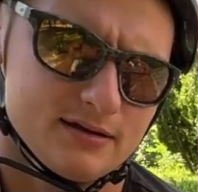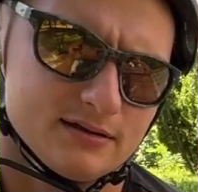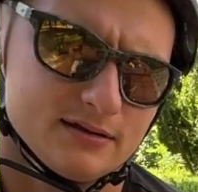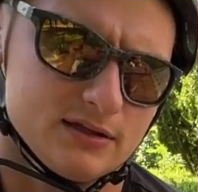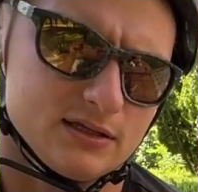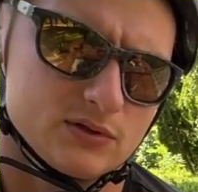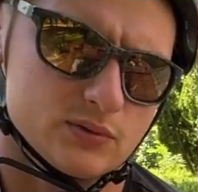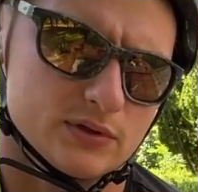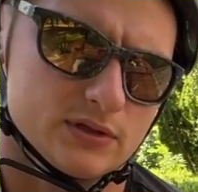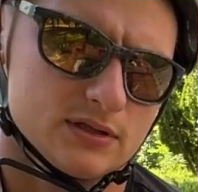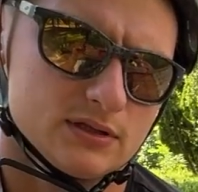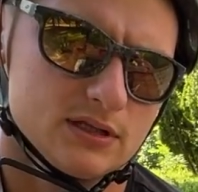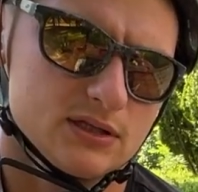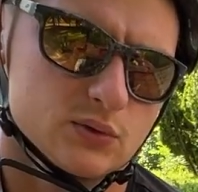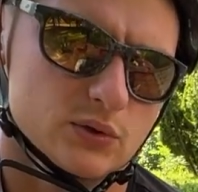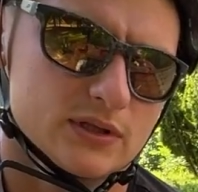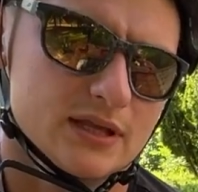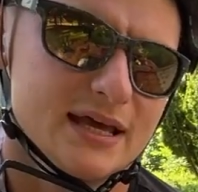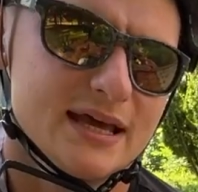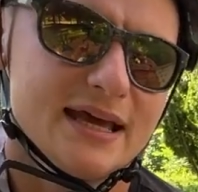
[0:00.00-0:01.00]
this one,
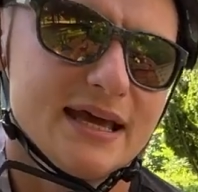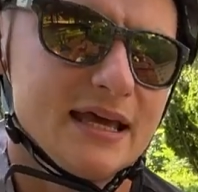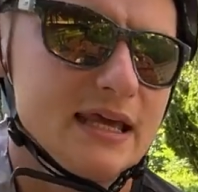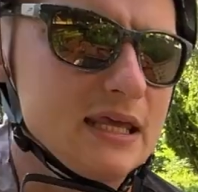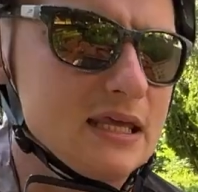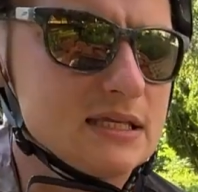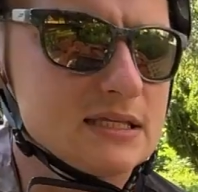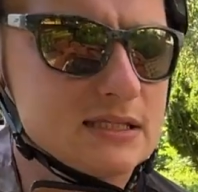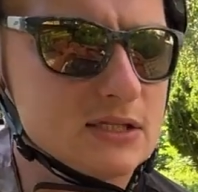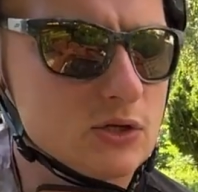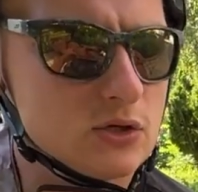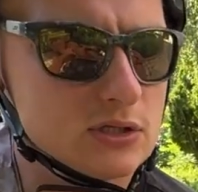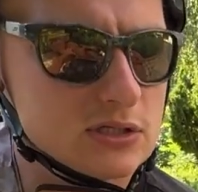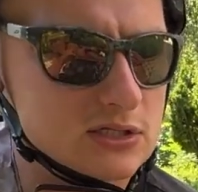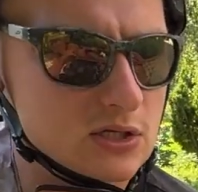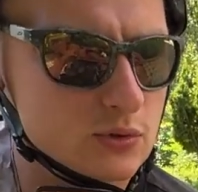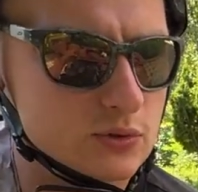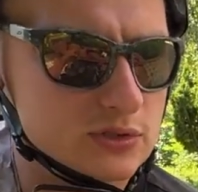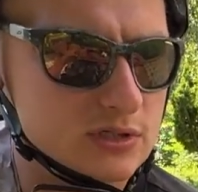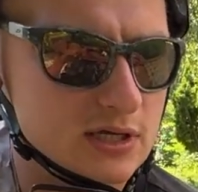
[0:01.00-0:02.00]
is not
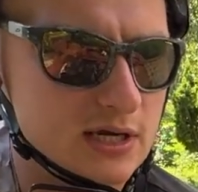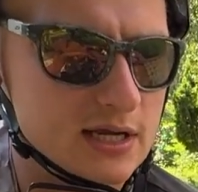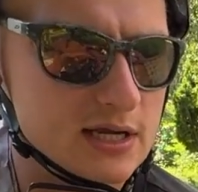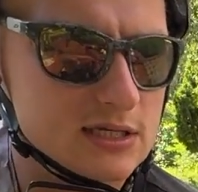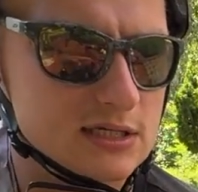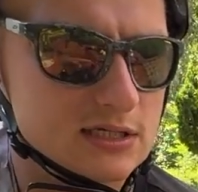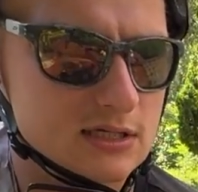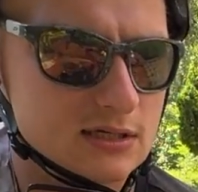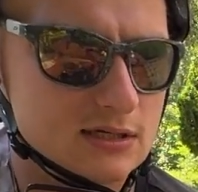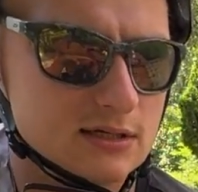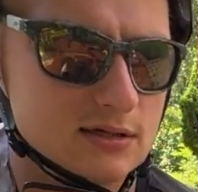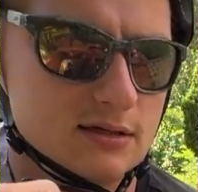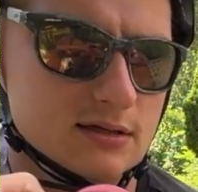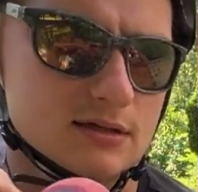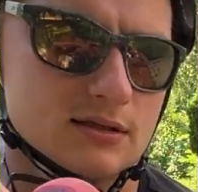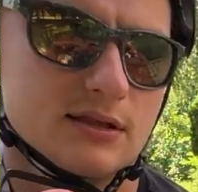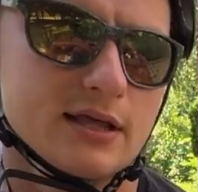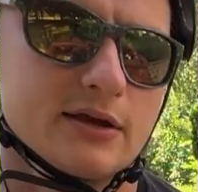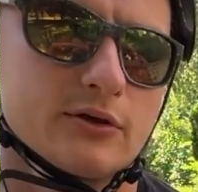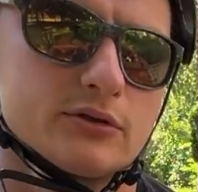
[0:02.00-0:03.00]
so scratched
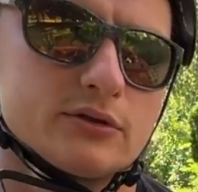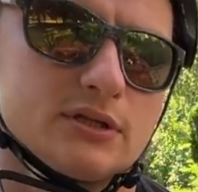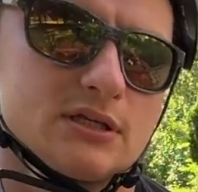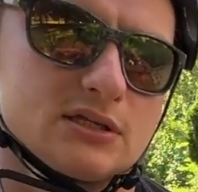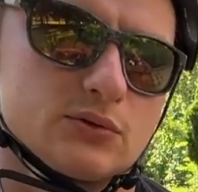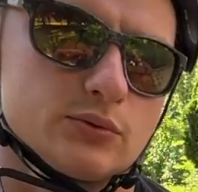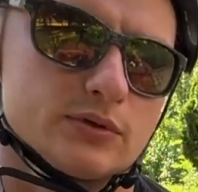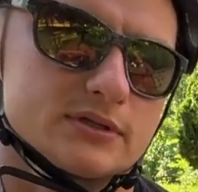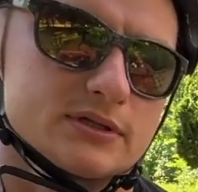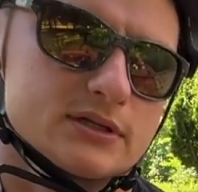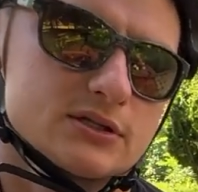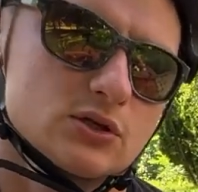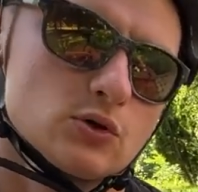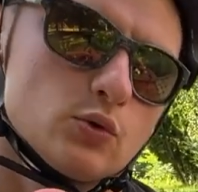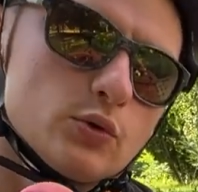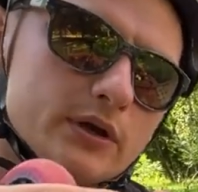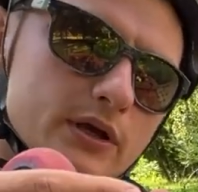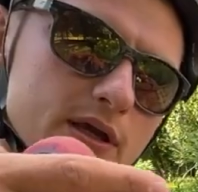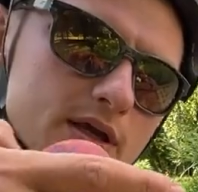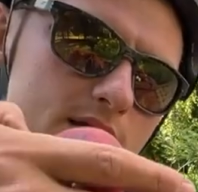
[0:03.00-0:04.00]
like on these wheels.
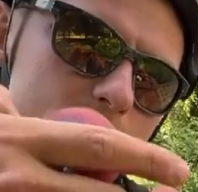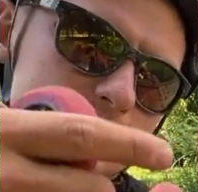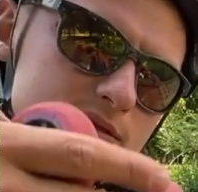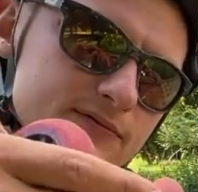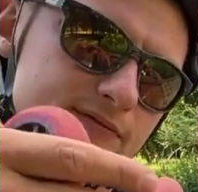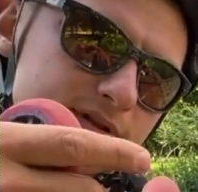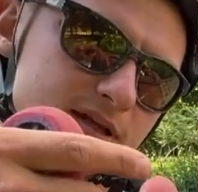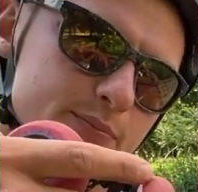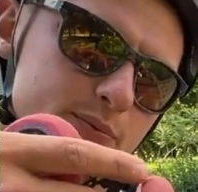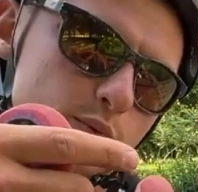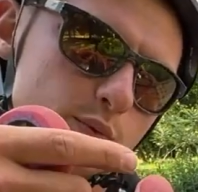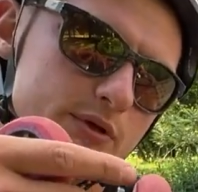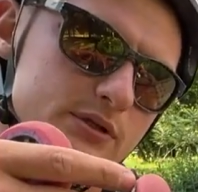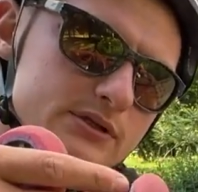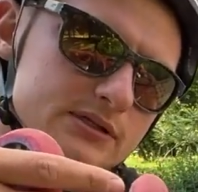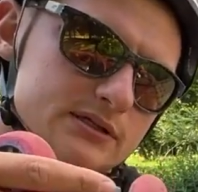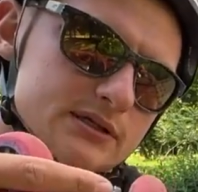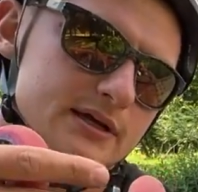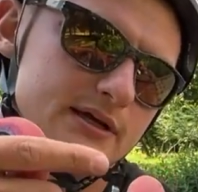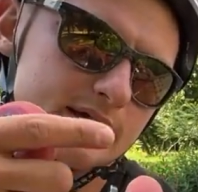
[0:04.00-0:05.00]
So here is flipped
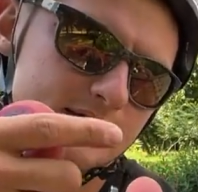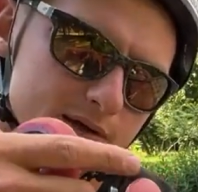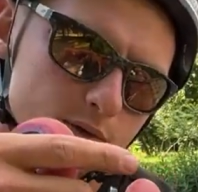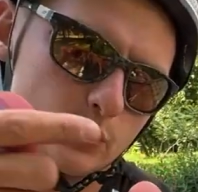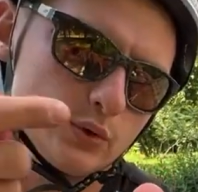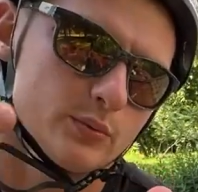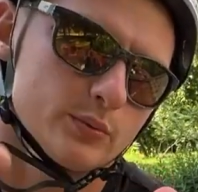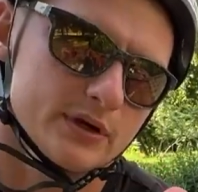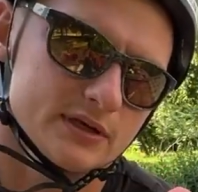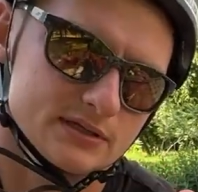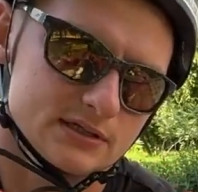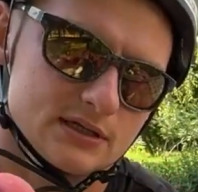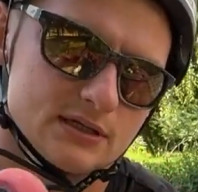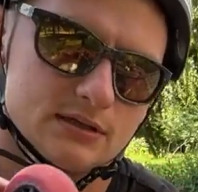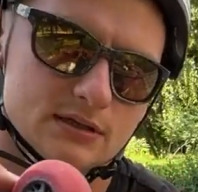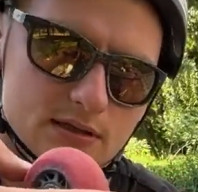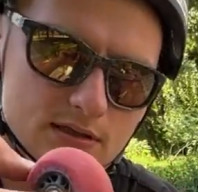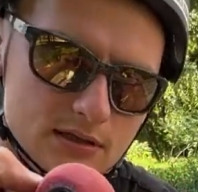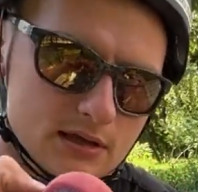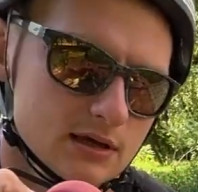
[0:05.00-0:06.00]
wheels. We may
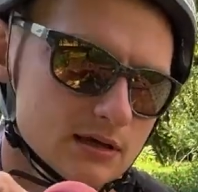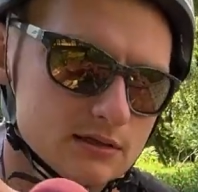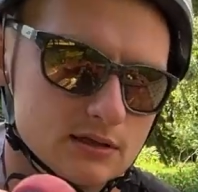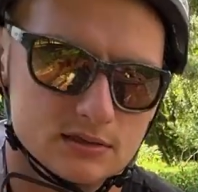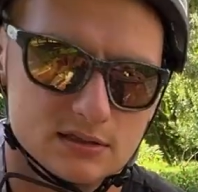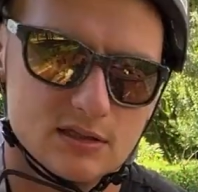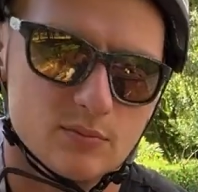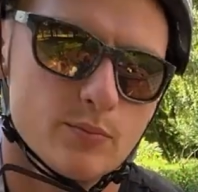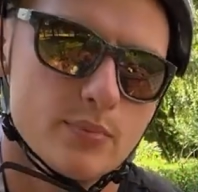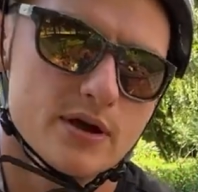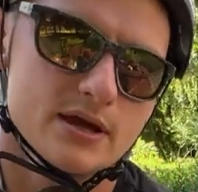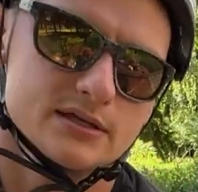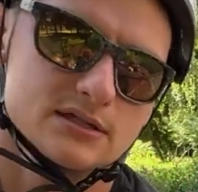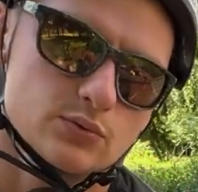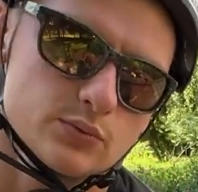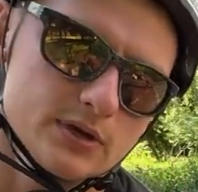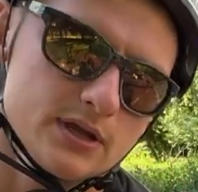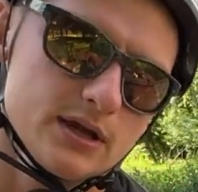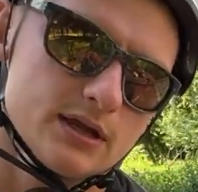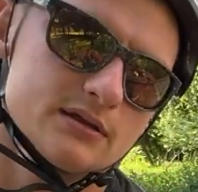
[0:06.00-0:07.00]
see that, yeah, that's the best
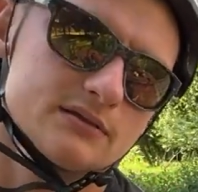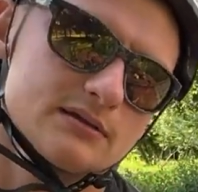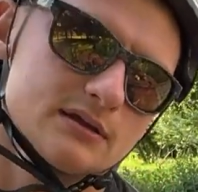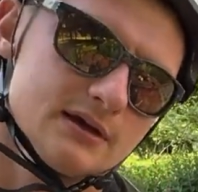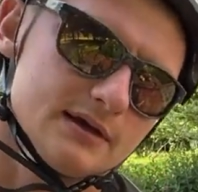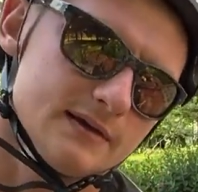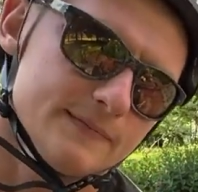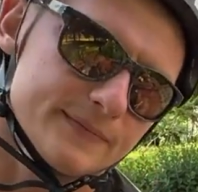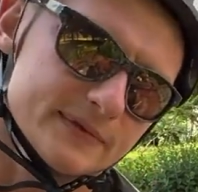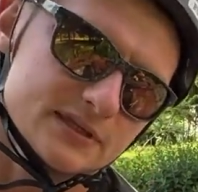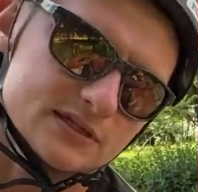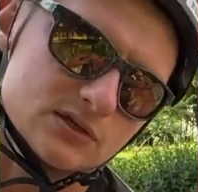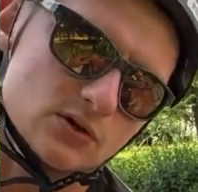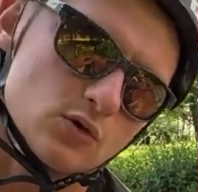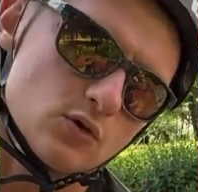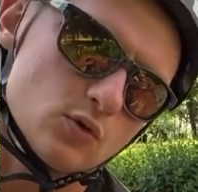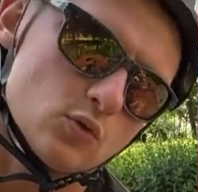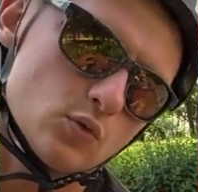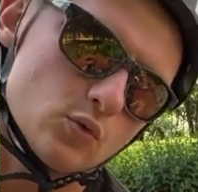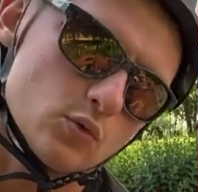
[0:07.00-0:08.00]
variant.
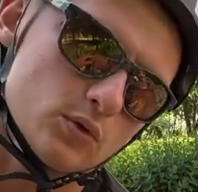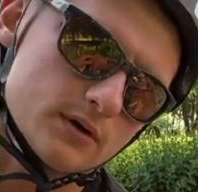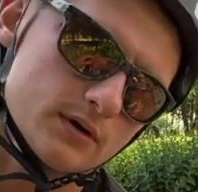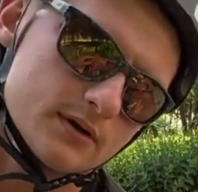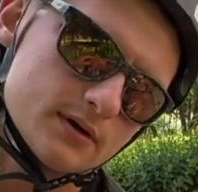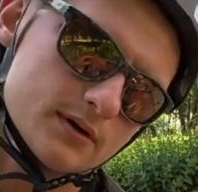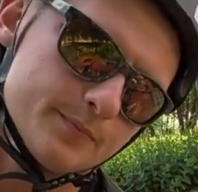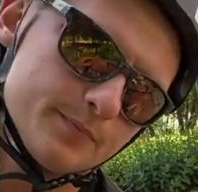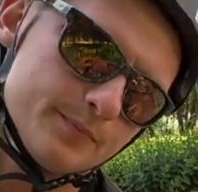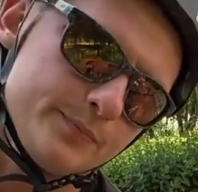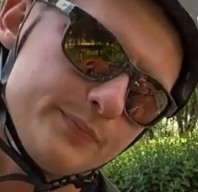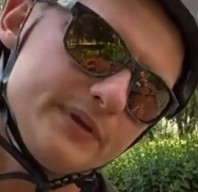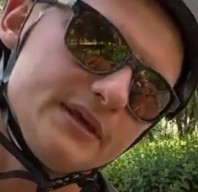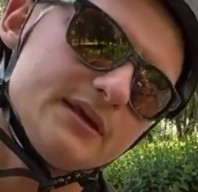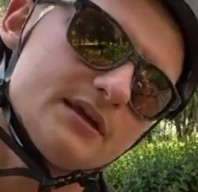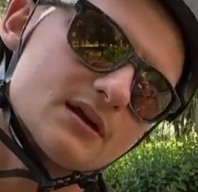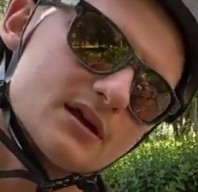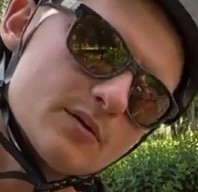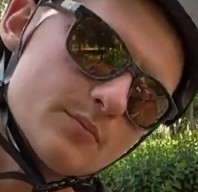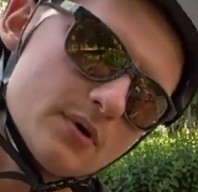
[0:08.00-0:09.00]
So
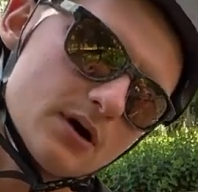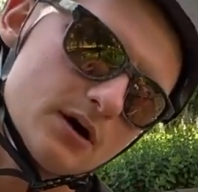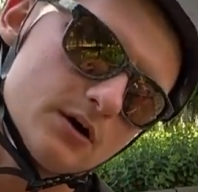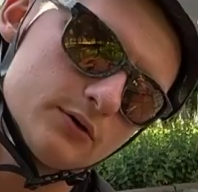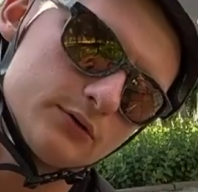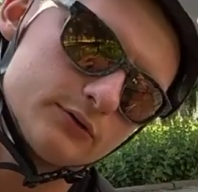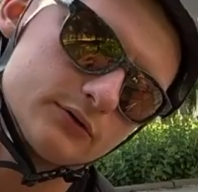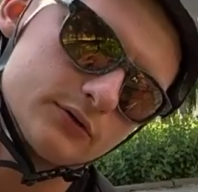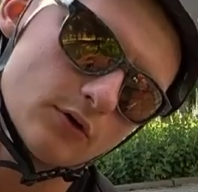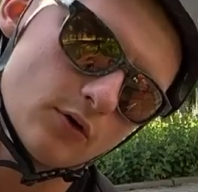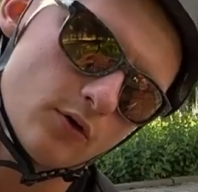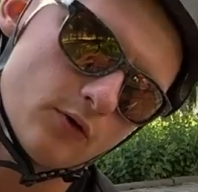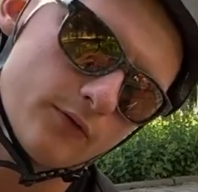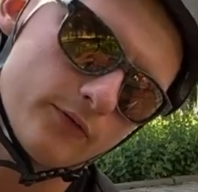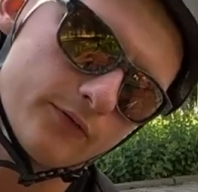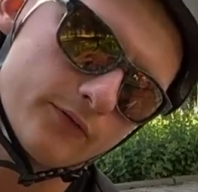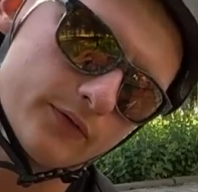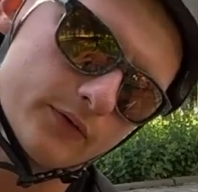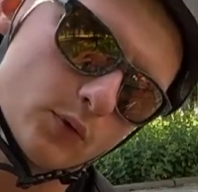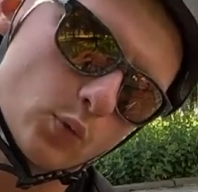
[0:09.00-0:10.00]
bigger amount of
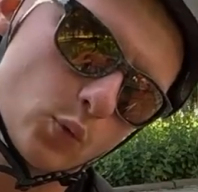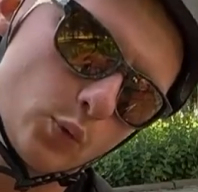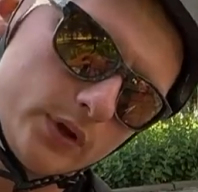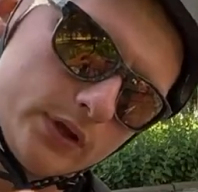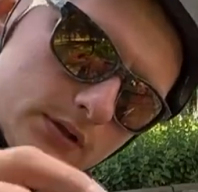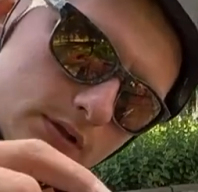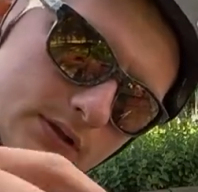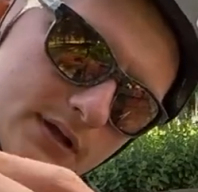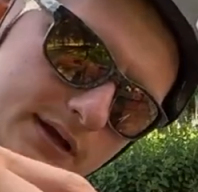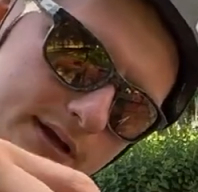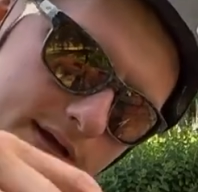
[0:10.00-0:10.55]
wheel